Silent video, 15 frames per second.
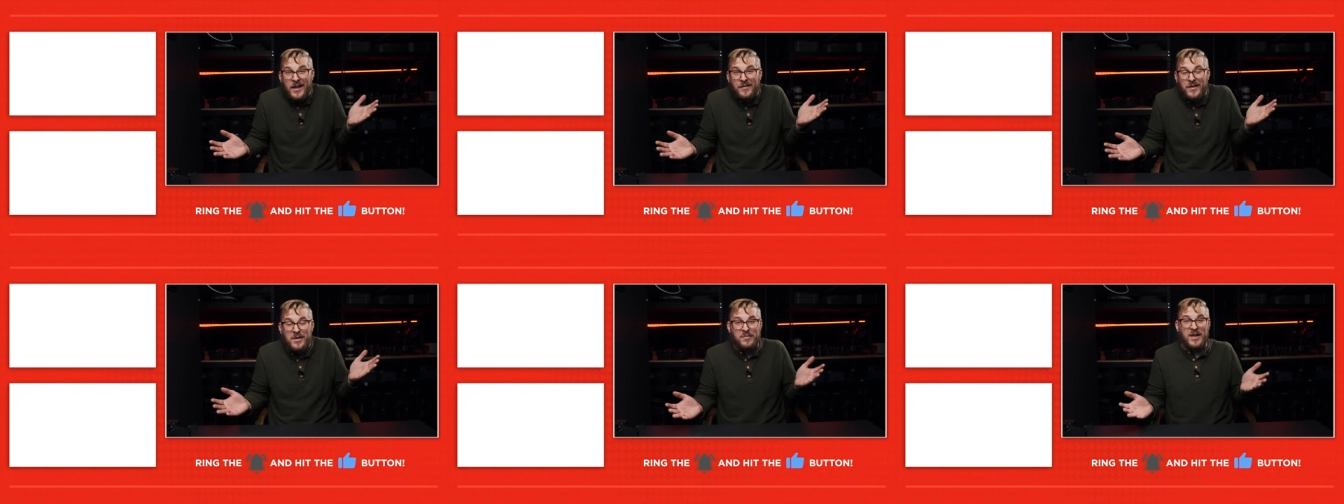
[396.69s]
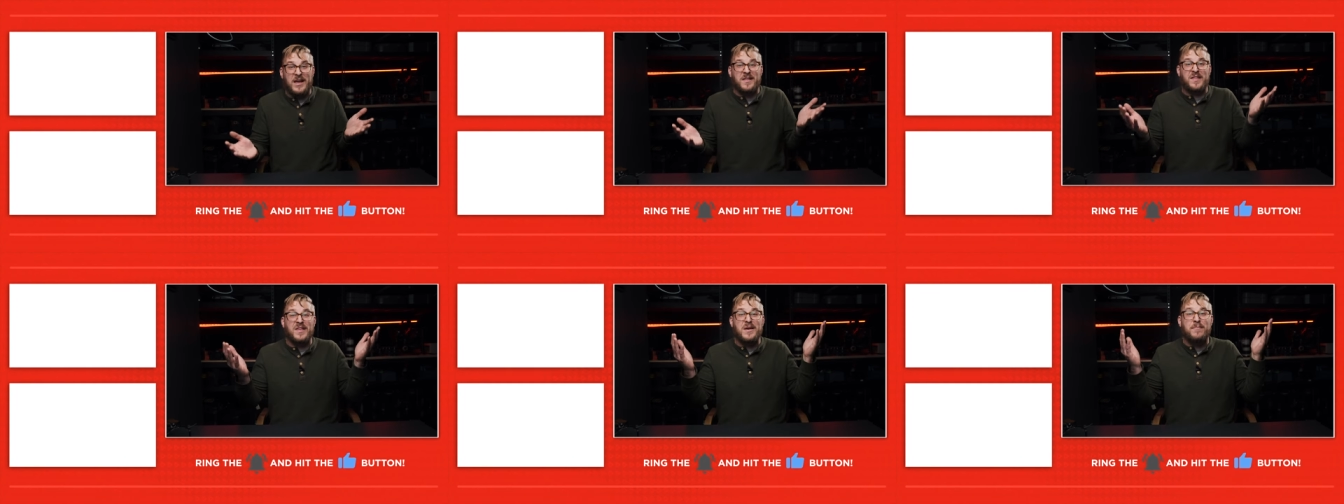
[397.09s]
It seems like
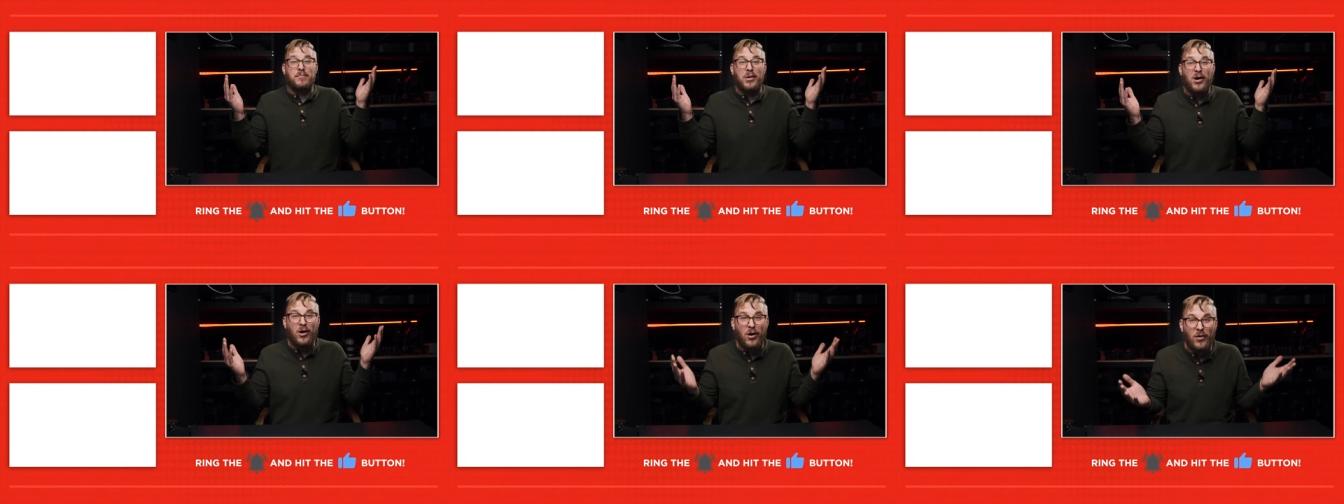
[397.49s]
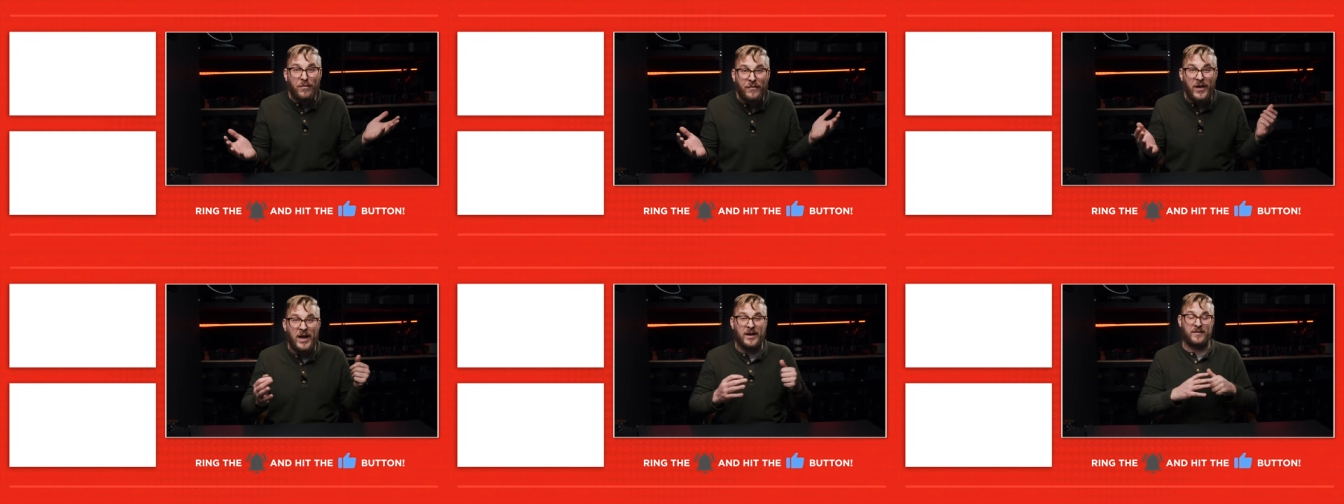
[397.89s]
the
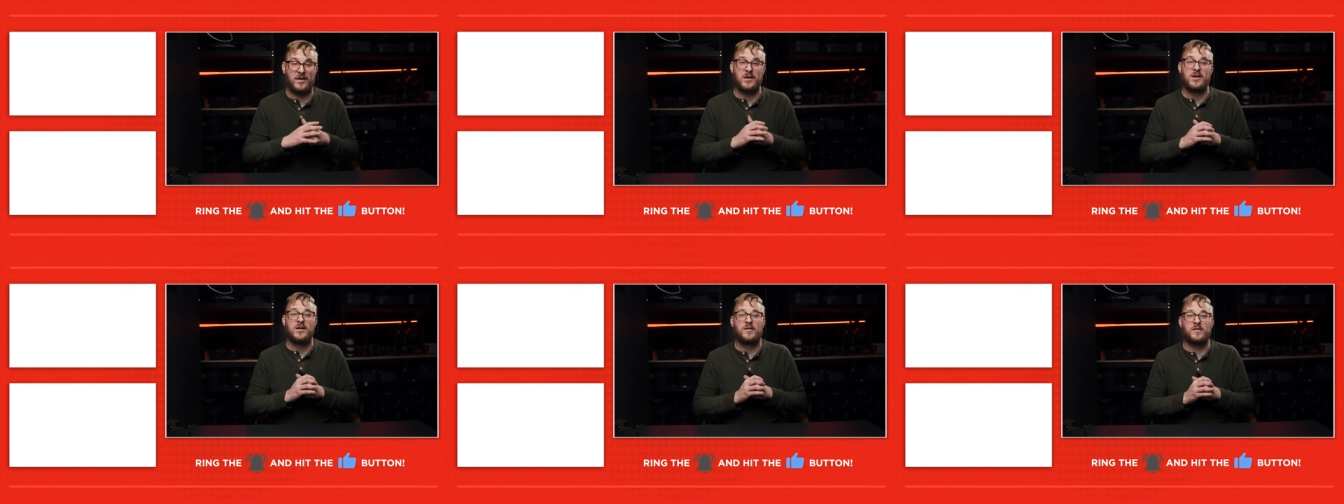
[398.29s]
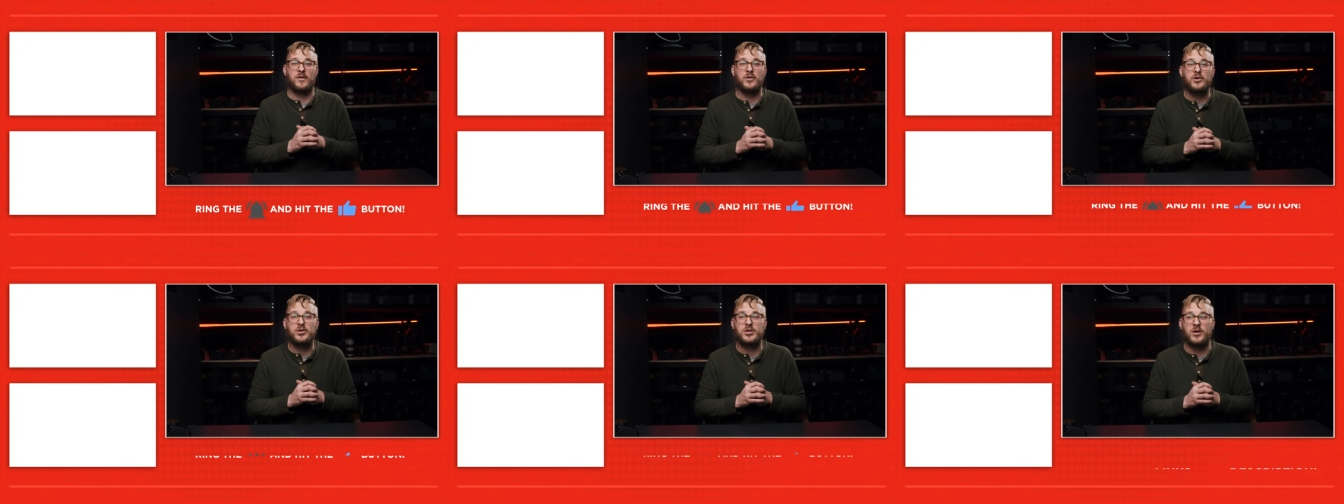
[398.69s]
perfect
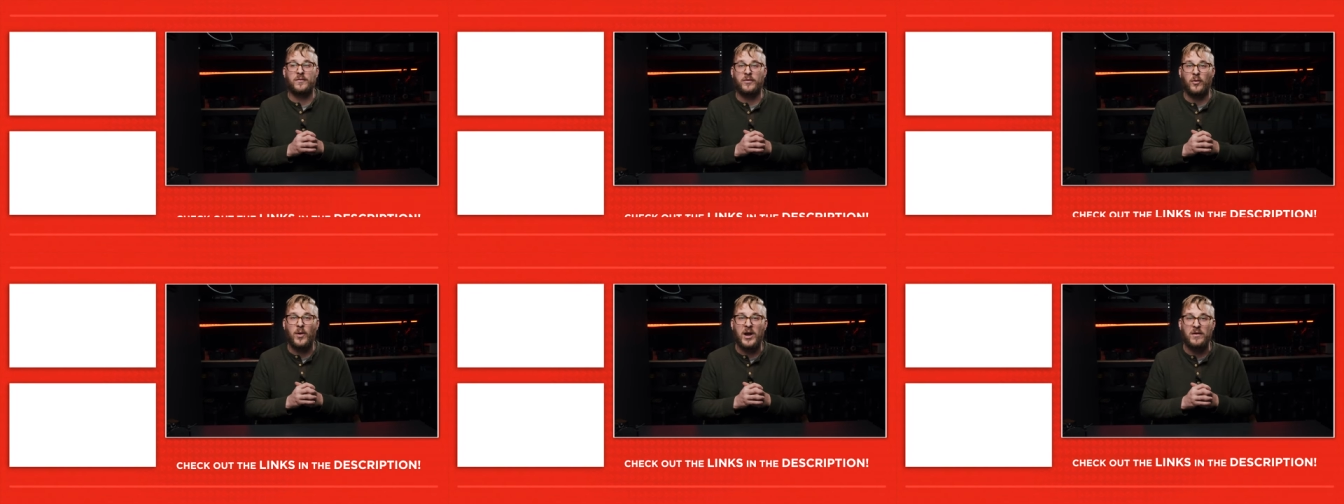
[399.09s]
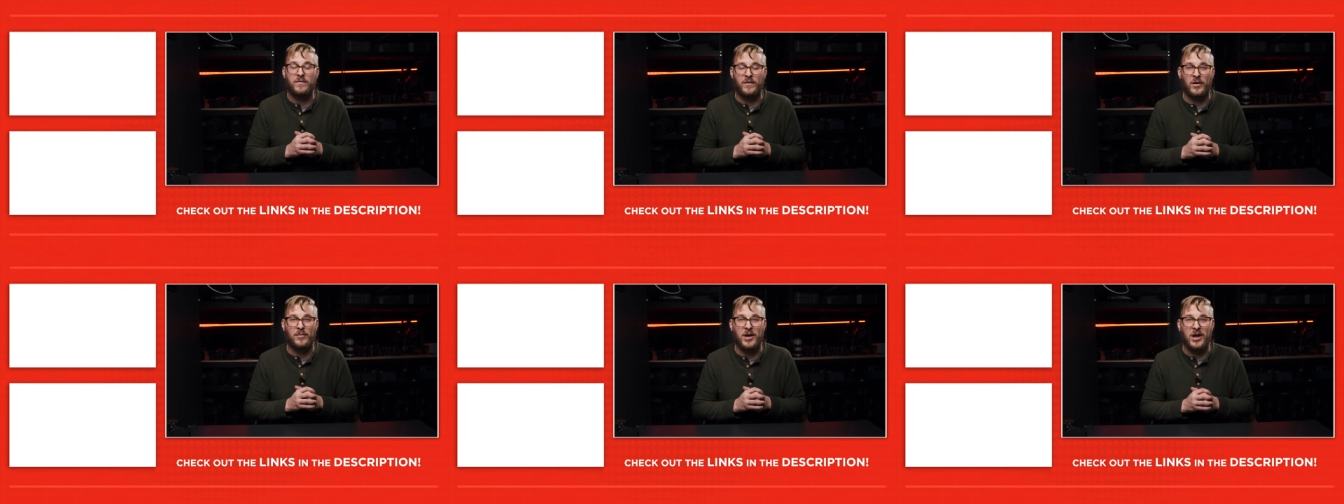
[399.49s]
solution for wedding
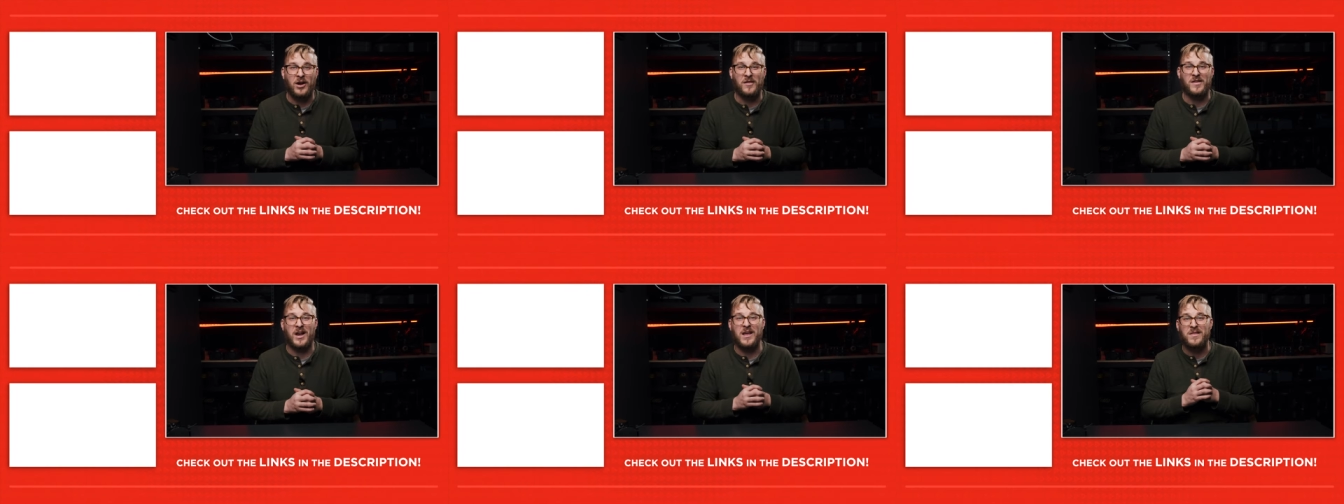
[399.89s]
filmmakers.